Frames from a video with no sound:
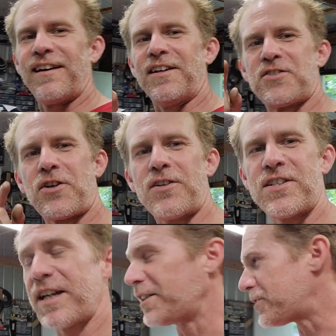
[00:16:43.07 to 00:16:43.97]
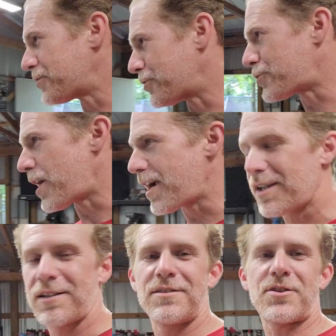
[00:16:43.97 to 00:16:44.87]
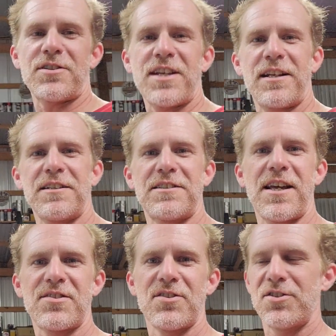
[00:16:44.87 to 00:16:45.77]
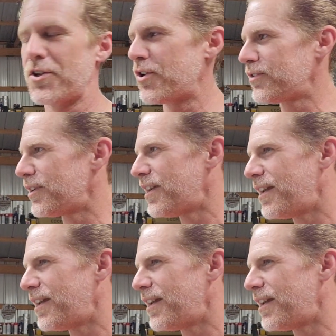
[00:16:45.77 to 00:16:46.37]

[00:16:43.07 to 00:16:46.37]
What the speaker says: and start taking it to the track, start taking it to test and tune,